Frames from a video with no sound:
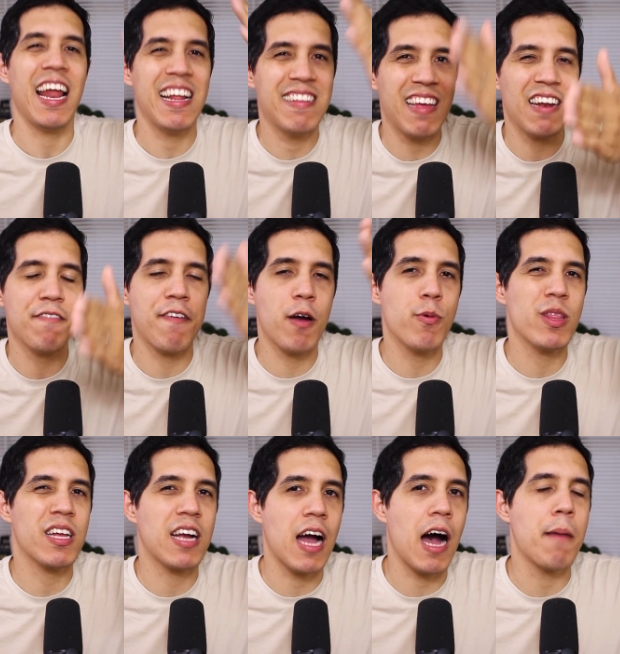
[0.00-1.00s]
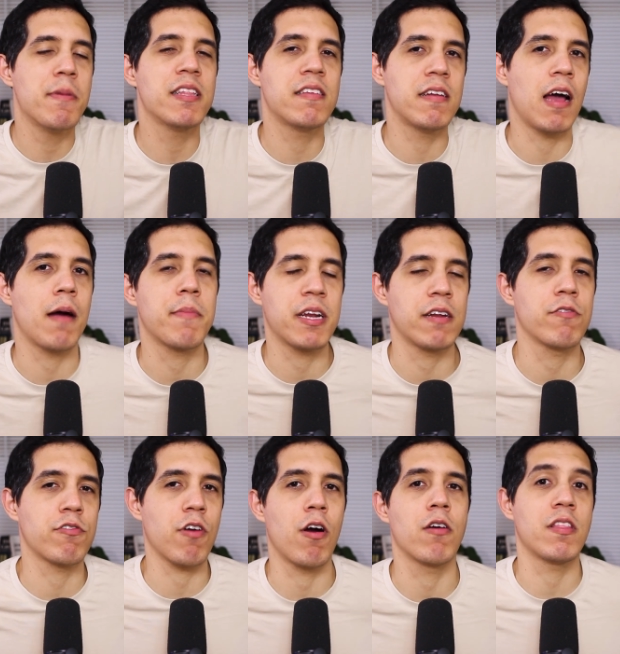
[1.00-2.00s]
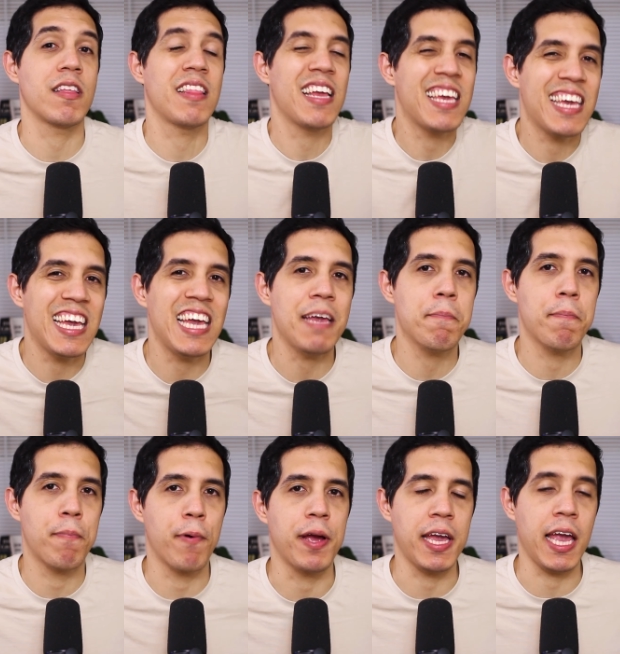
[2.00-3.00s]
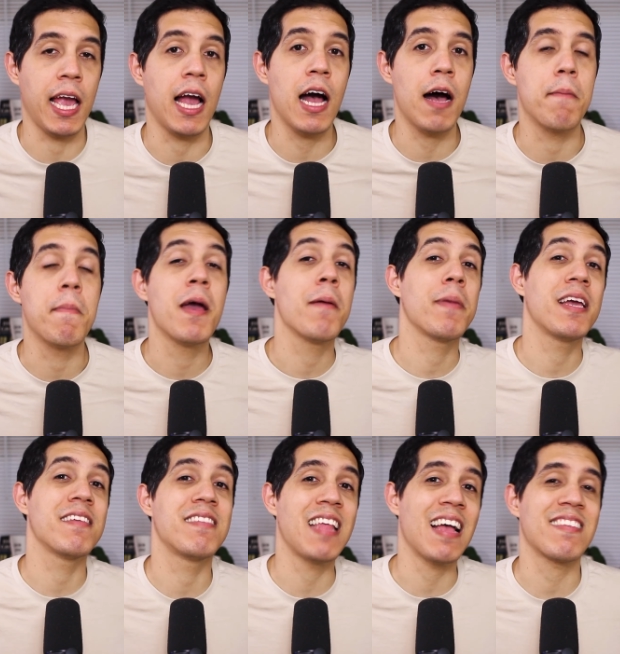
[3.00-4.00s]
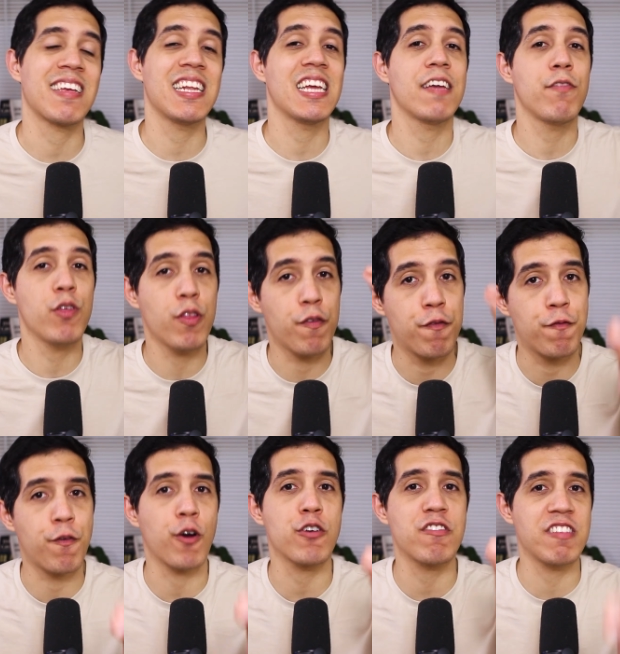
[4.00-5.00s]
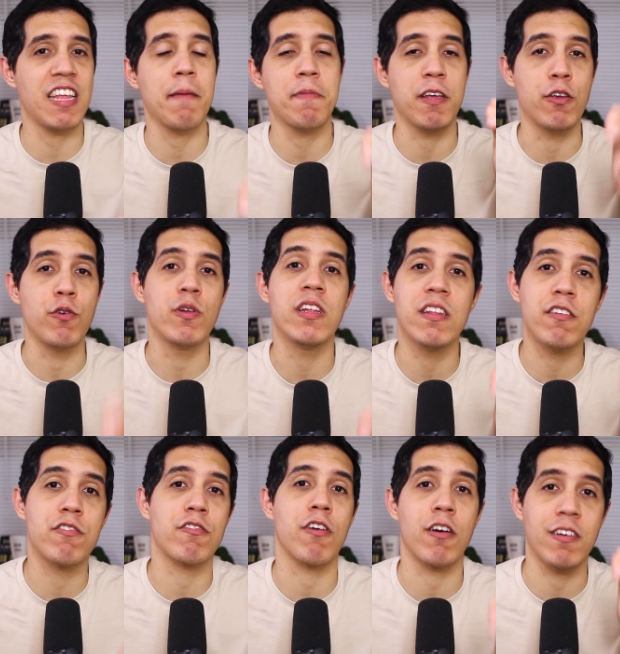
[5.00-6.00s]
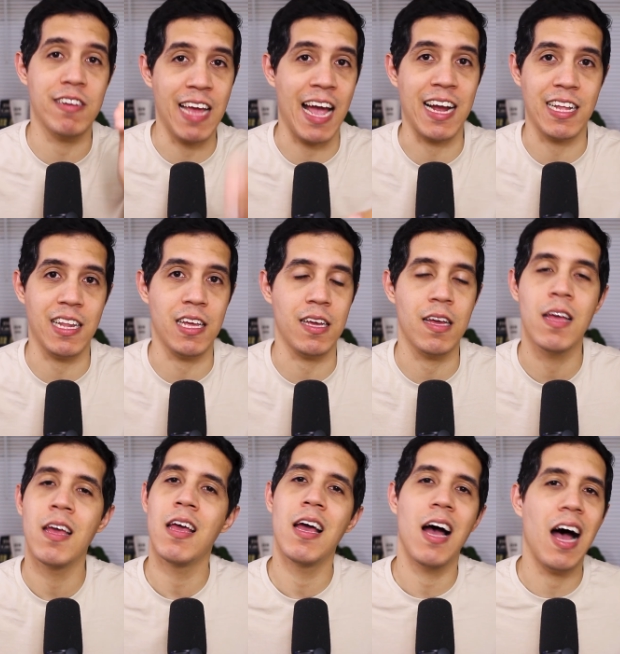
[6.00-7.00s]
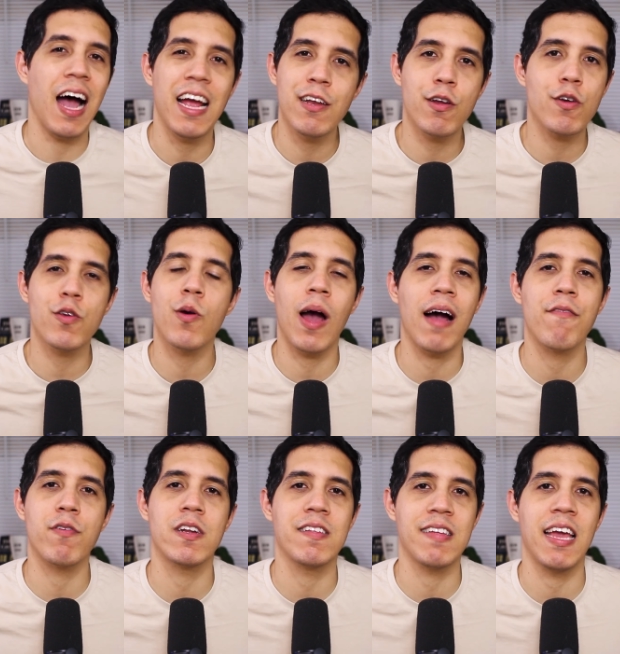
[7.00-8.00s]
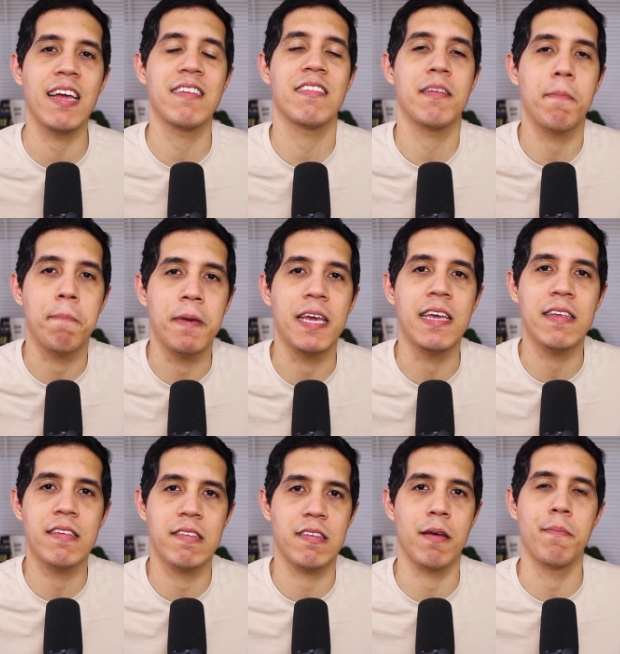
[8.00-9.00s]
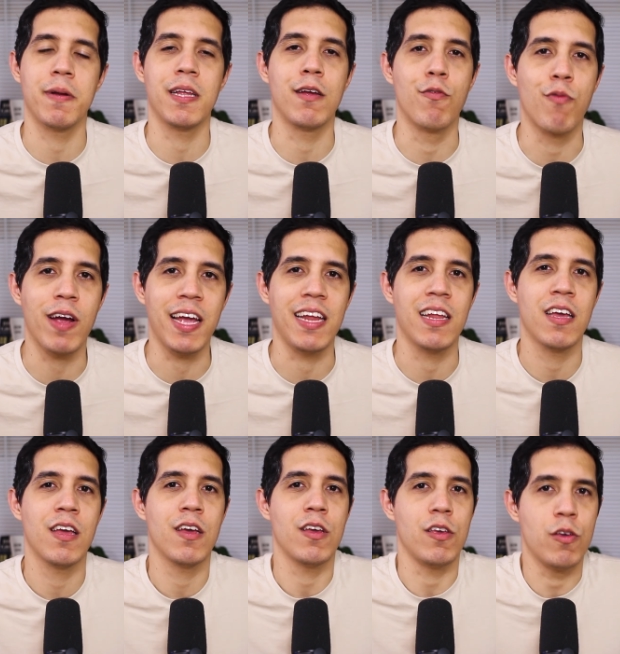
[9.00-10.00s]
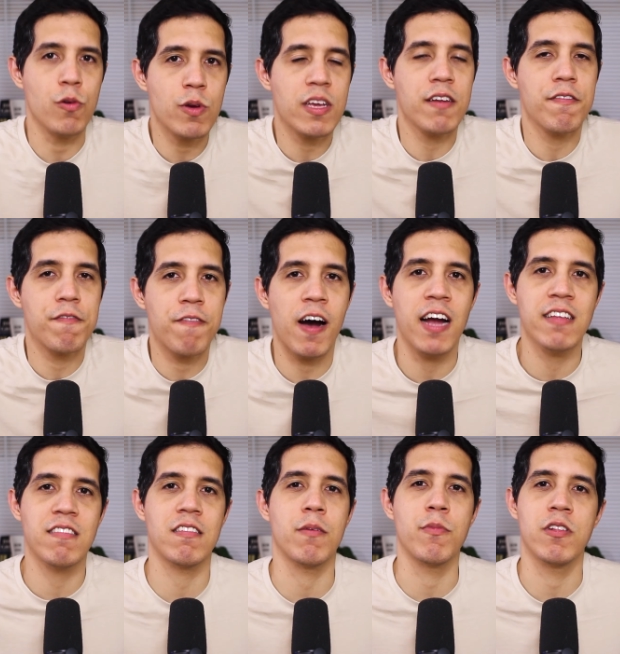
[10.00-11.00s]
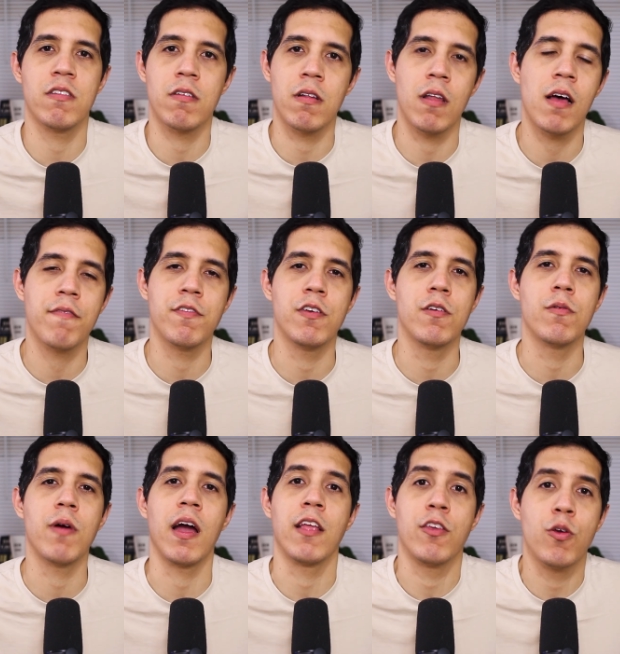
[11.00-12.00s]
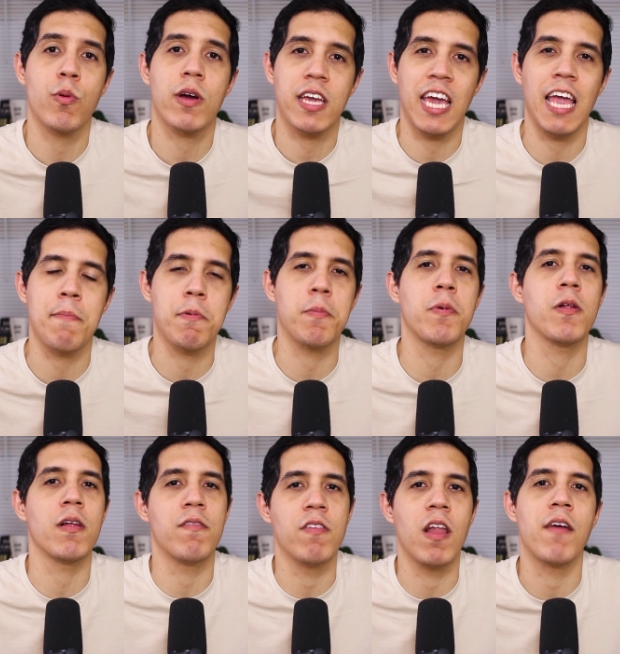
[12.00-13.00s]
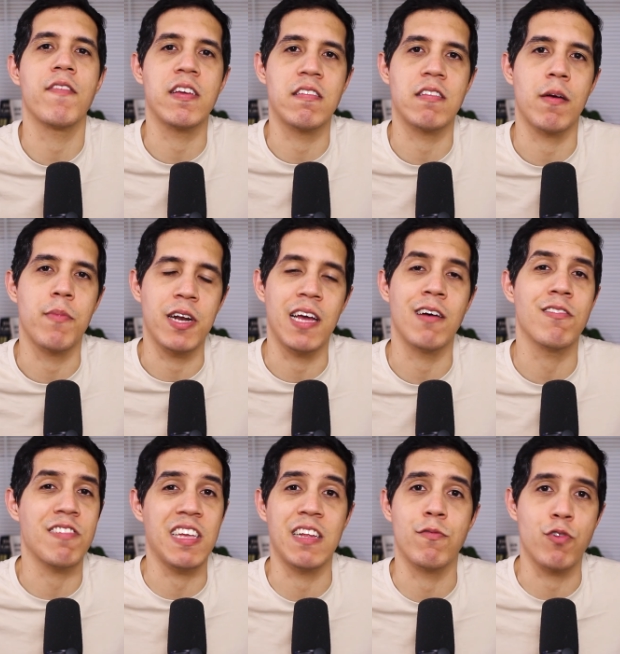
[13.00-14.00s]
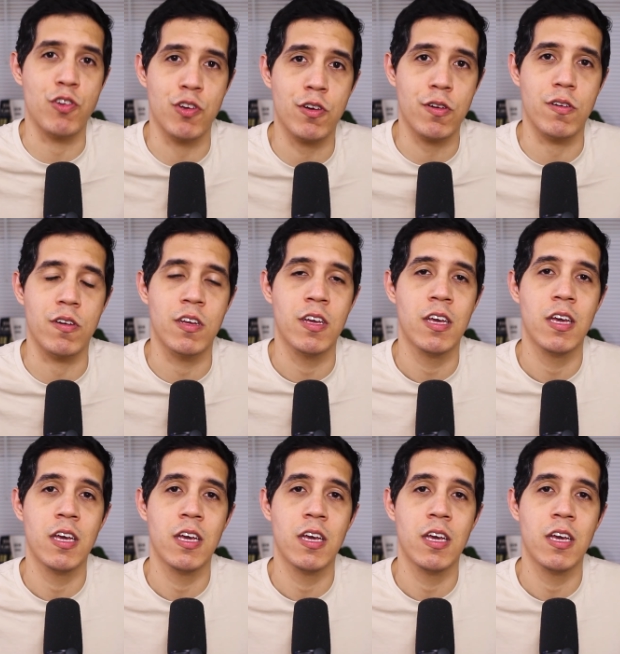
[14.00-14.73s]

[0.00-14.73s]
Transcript: and identify what the common denominators are that they keep bringing up, because that's going to give you the first step that you need to start tackling. I know you have what it takes to be somebody great. You can find someone to love you, and you are capable of loving someone else in return.